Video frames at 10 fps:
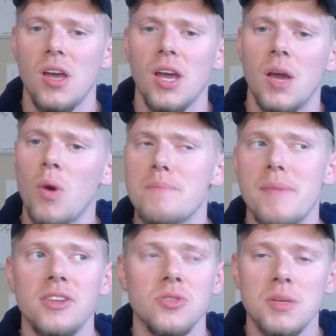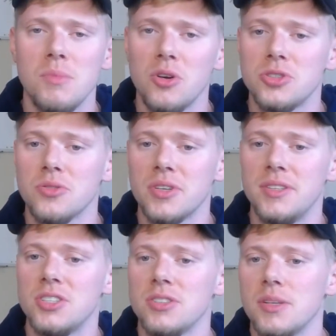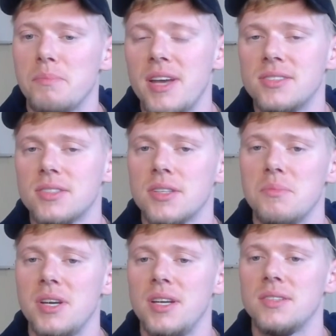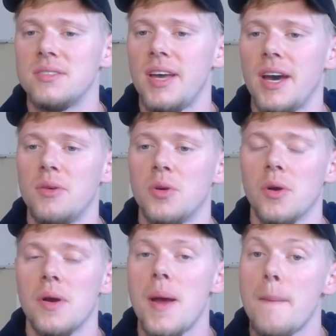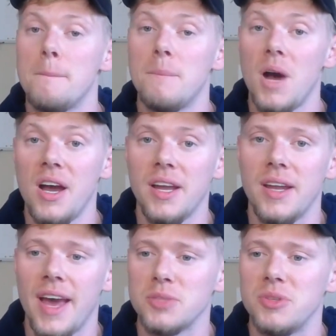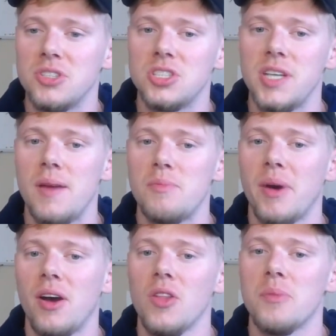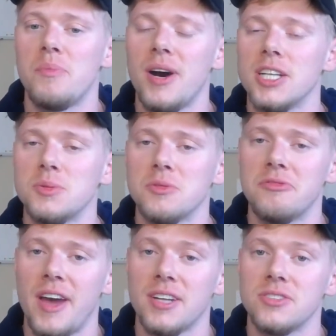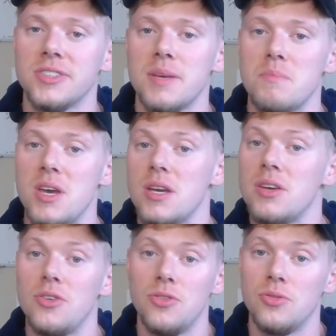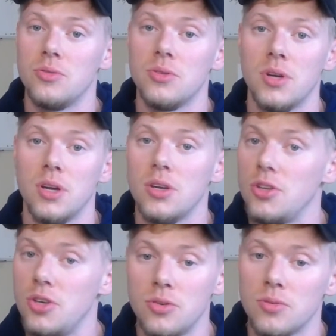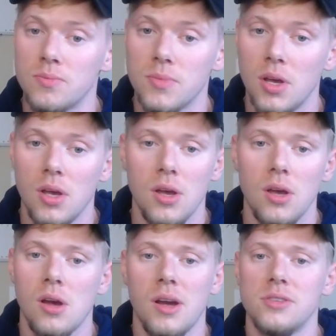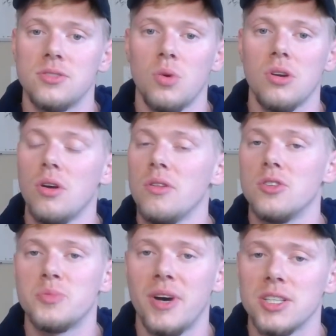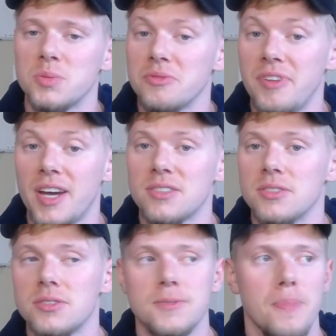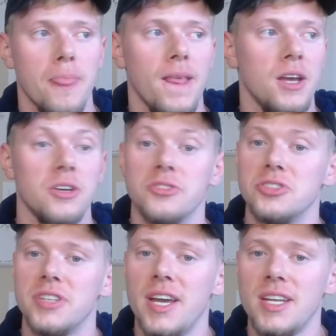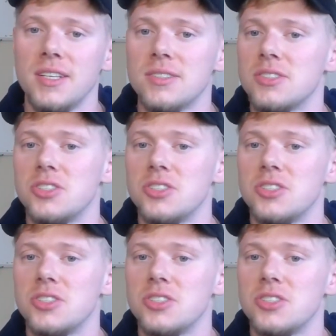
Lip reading: And what mental and emotional conditioning basically means is how your mind has been shaped by all the possible factors that make you, you. All right, so what are all those possible factors? Your genetics,